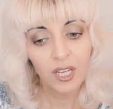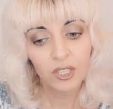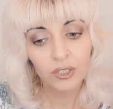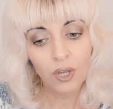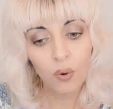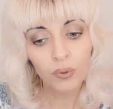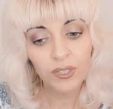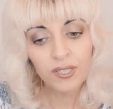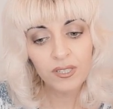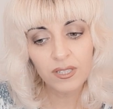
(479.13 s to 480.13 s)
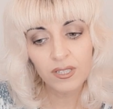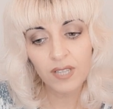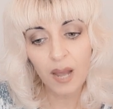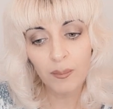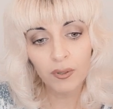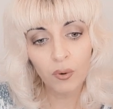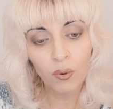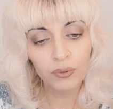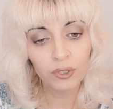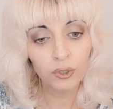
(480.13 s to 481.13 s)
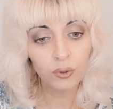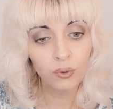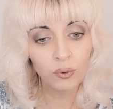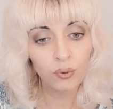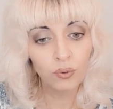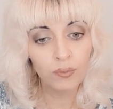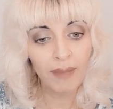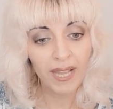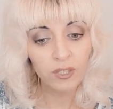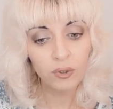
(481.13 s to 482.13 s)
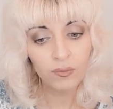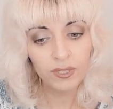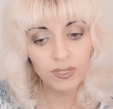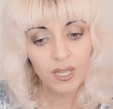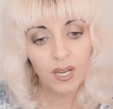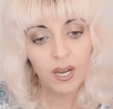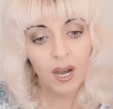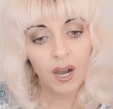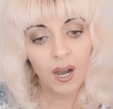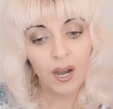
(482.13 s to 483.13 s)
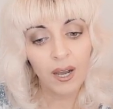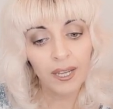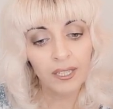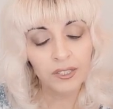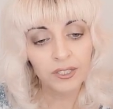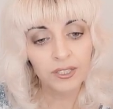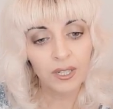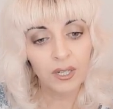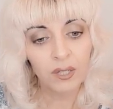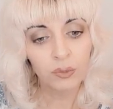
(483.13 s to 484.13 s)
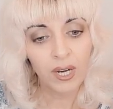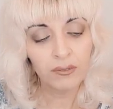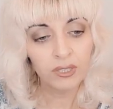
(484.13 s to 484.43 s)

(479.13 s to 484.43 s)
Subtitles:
So this example of the 2 bedrooms, and we have a